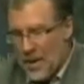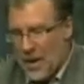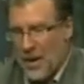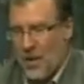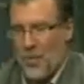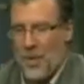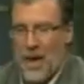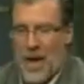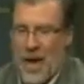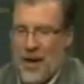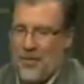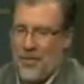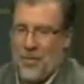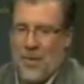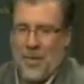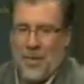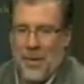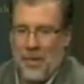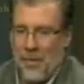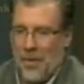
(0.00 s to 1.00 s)
we have to
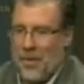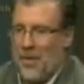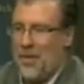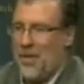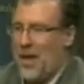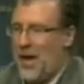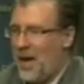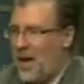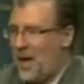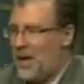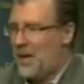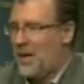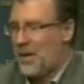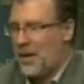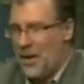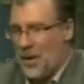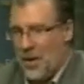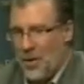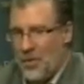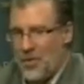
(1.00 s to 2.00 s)
remember that,
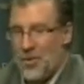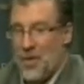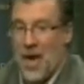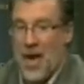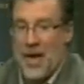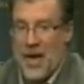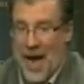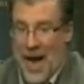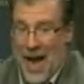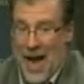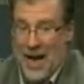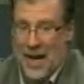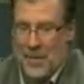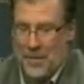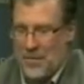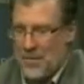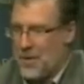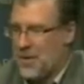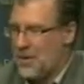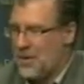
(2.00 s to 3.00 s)
you know, John
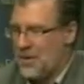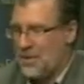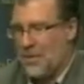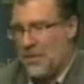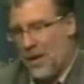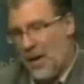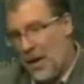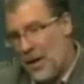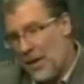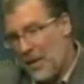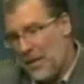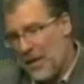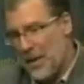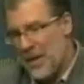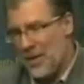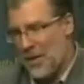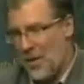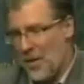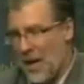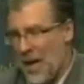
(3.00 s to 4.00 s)
Adams, let me
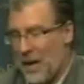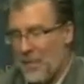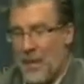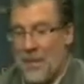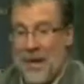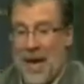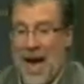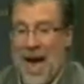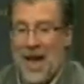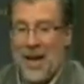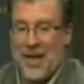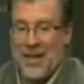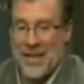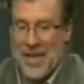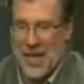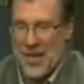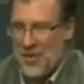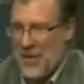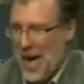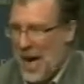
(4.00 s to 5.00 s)
just go back, maybe
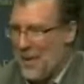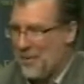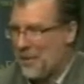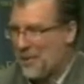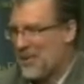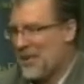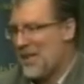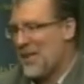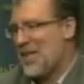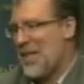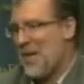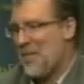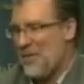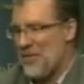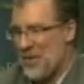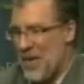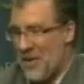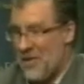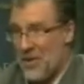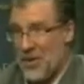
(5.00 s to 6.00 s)
Alexander Hamilton and Thomas
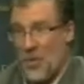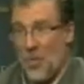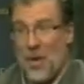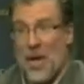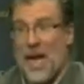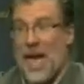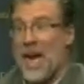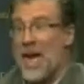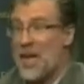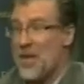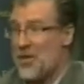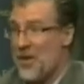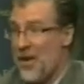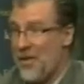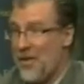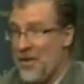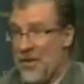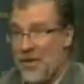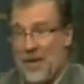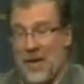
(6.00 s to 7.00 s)
Jefferson went at each
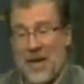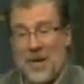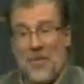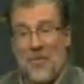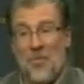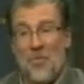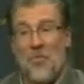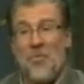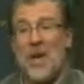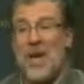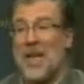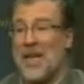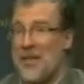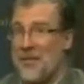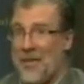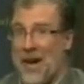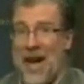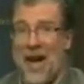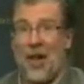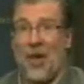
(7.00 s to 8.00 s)
other in really
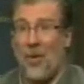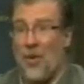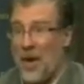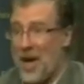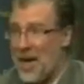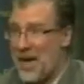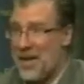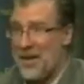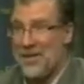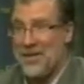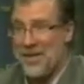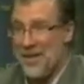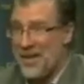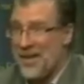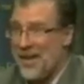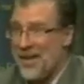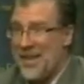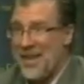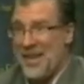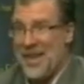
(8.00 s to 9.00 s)
vile ways
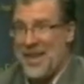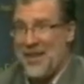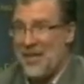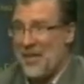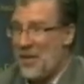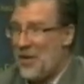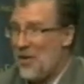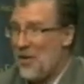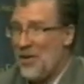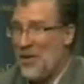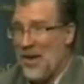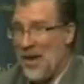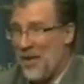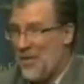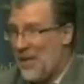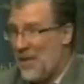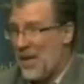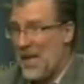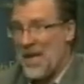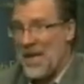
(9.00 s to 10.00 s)
in the in
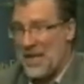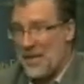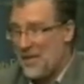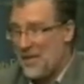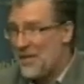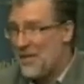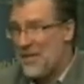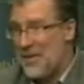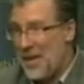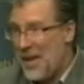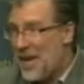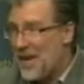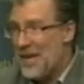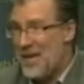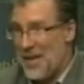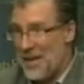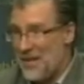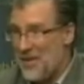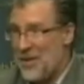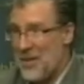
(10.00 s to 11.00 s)
the late
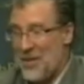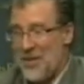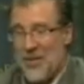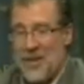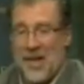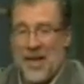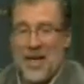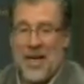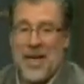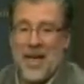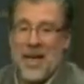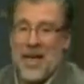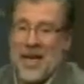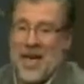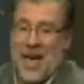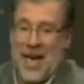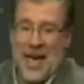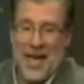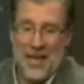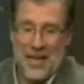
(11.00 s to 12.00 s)
18th century,
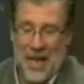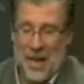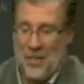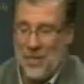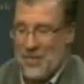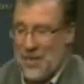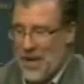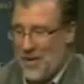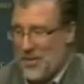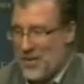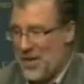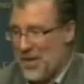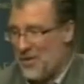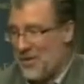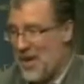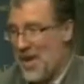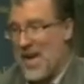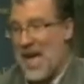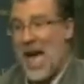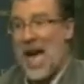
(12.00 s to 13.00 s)
and Thomas Jefferson and
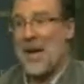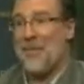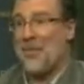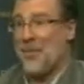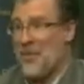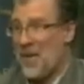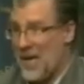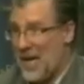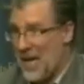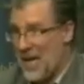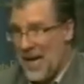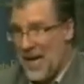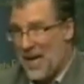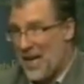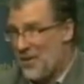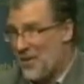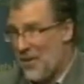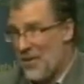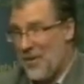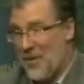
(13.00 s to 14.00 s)
John Adams went at
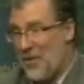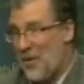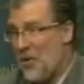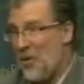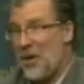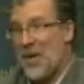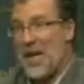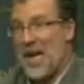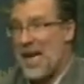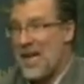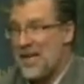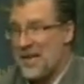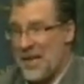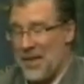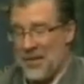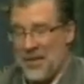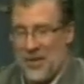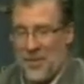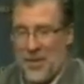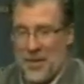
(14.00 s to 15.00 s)
each other in the early
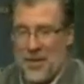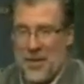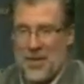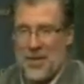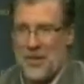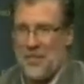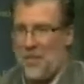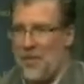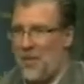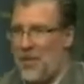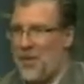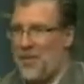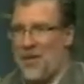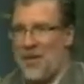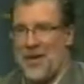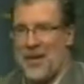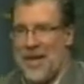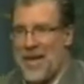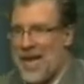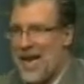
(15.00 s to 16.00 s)
18th century. This is part of
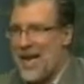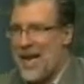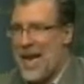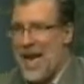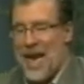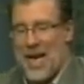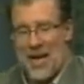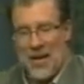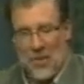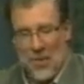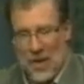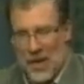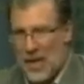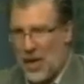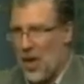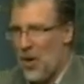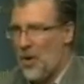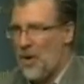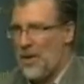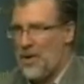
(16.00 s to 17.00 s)
our DNA to really
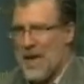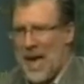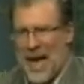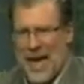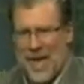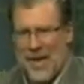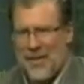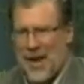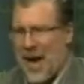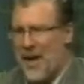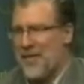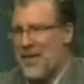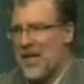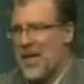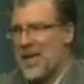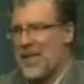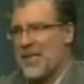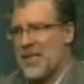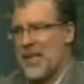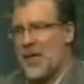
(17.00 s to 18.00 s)
go in negative
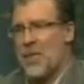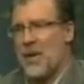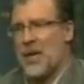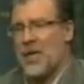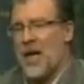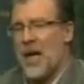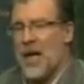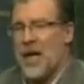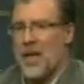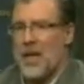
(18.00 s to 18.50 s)
advertising and whatnot.